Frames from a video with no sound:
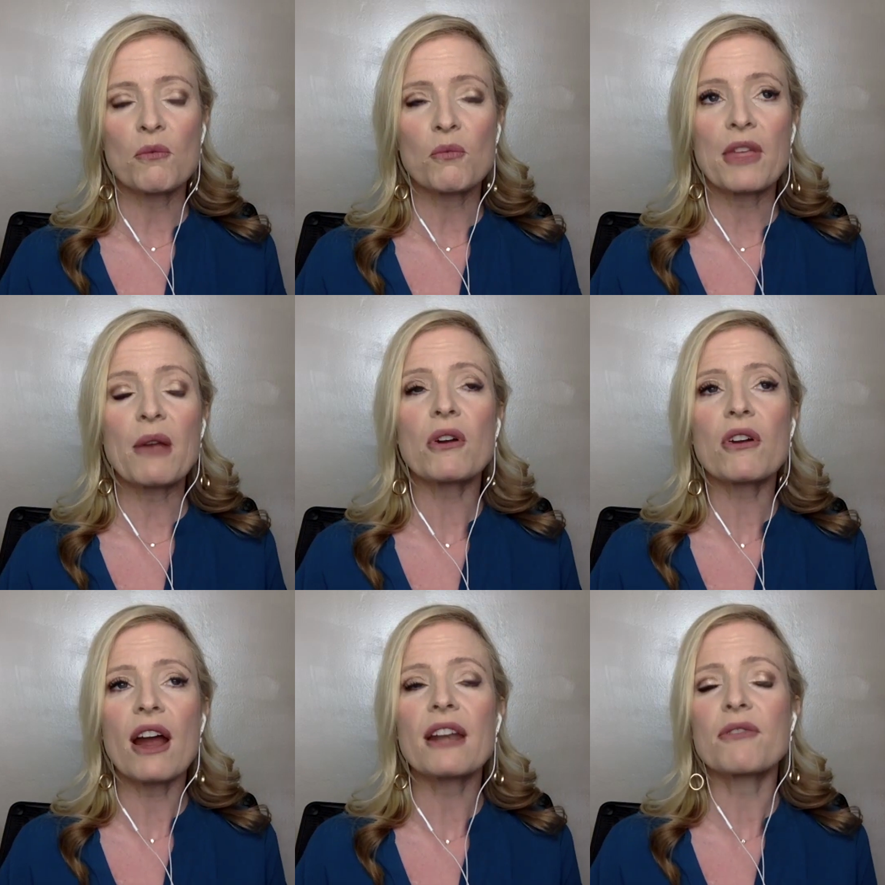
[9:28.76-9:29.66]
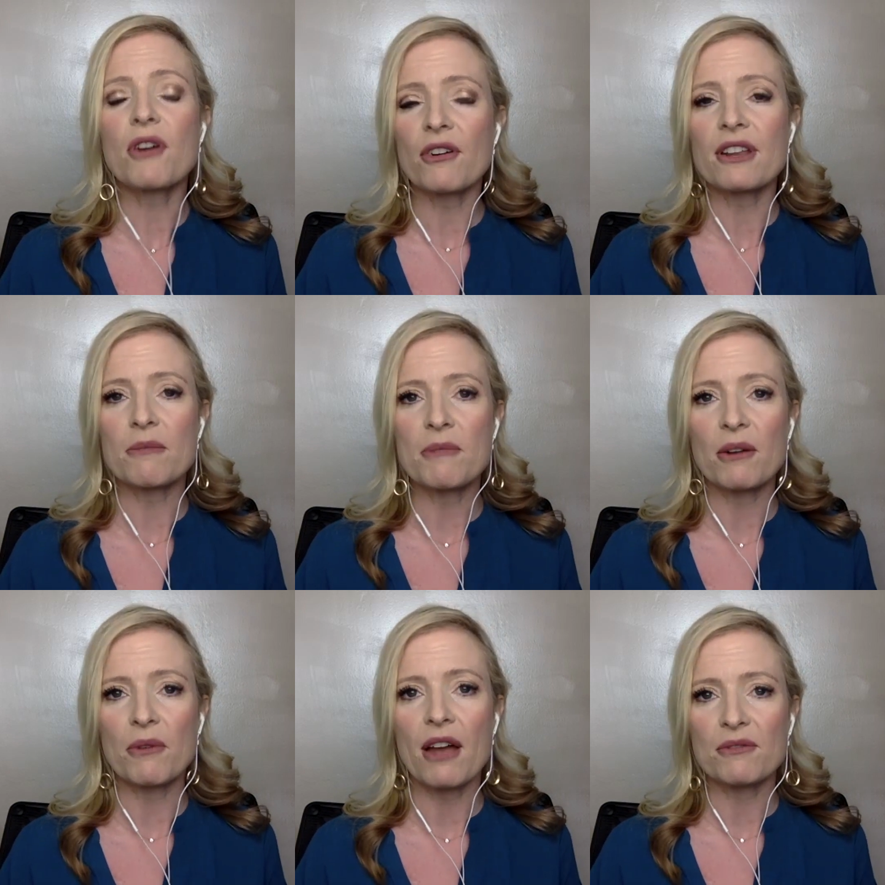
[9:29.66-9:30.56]
they were kind of carting me
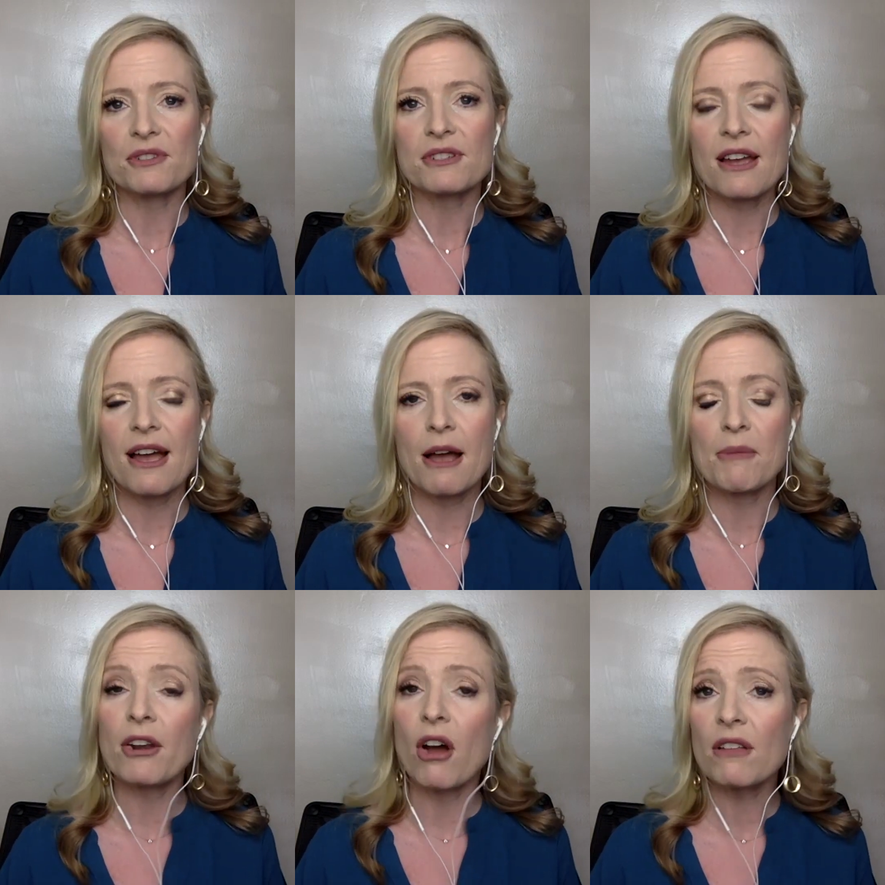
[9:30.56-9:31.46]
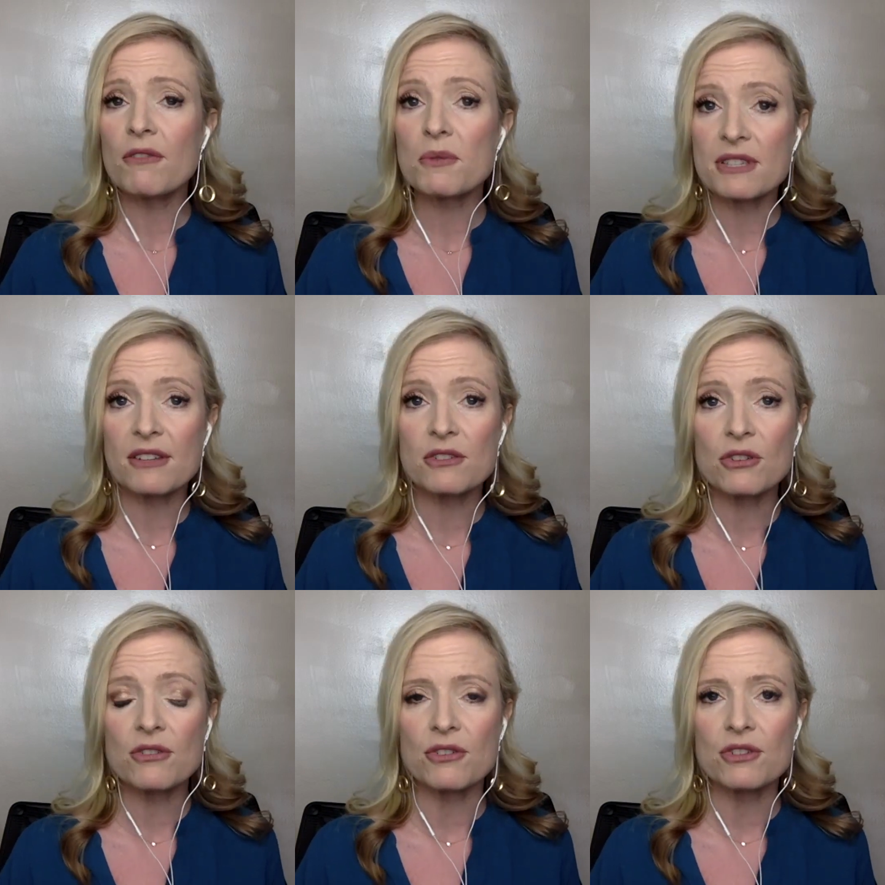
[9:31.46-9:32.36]
around, and all of it was
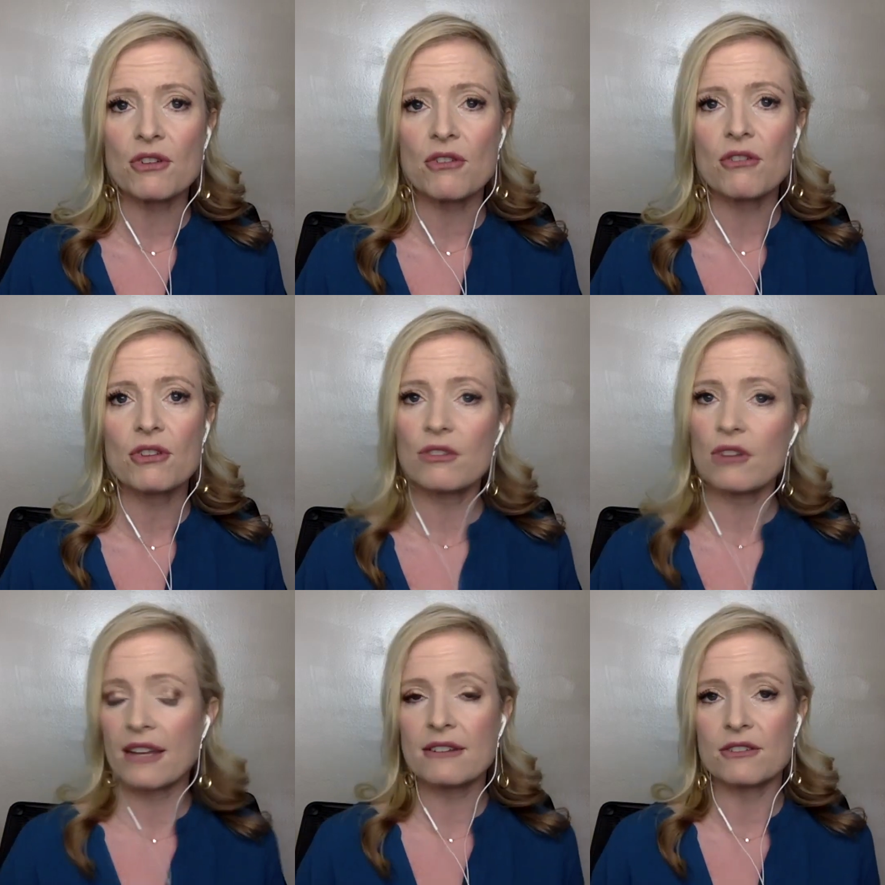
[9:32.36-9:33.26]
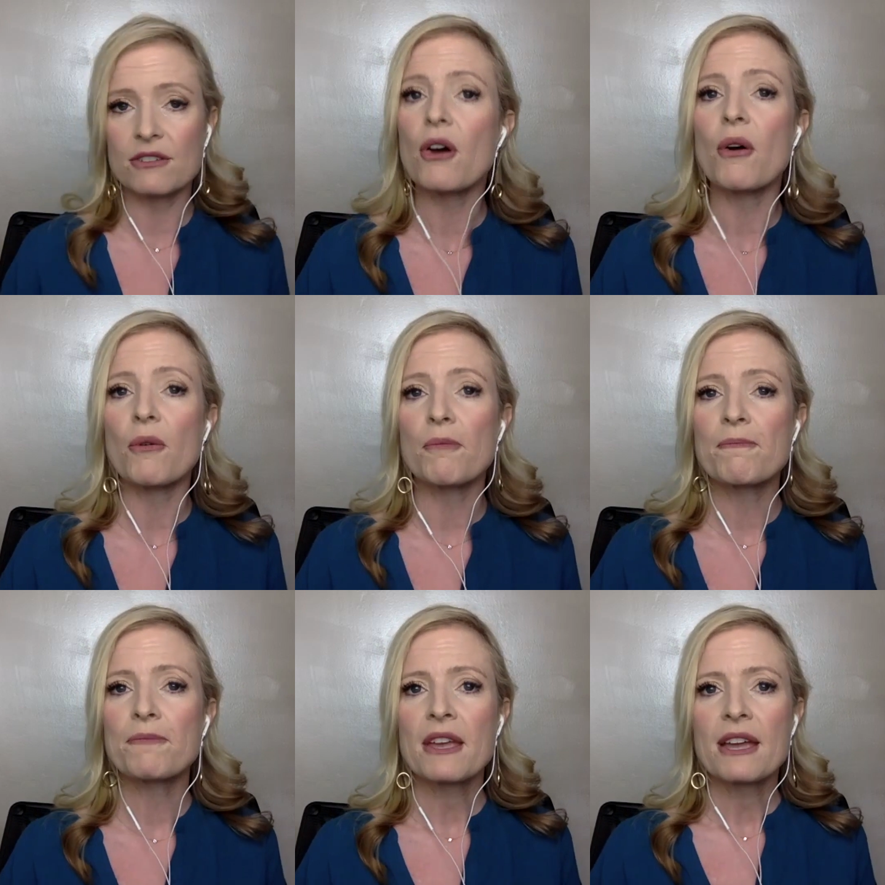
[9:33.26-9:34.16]
internal, so I didn't know,
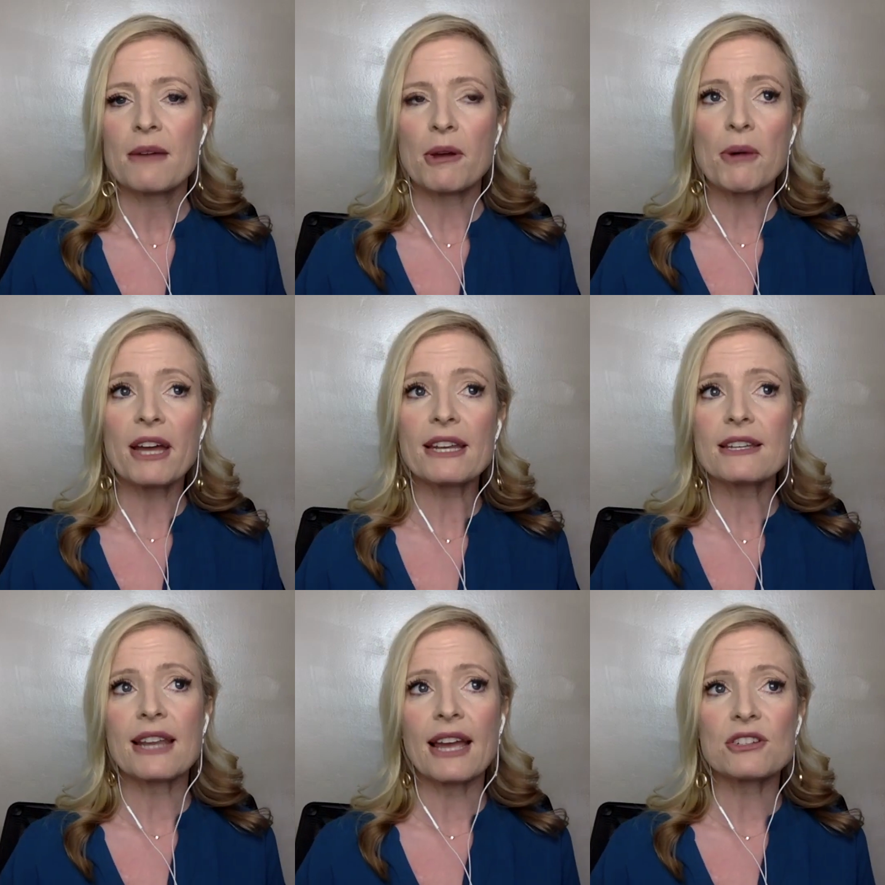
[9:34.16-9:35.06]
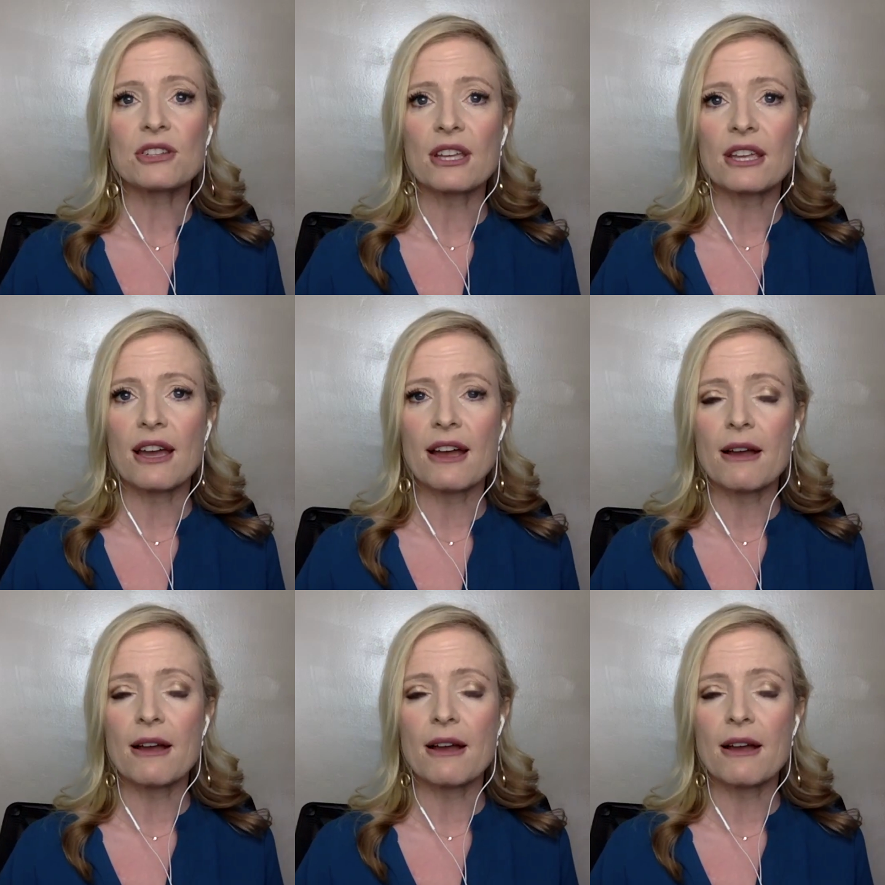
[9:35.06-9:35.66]
and my body didn't actually.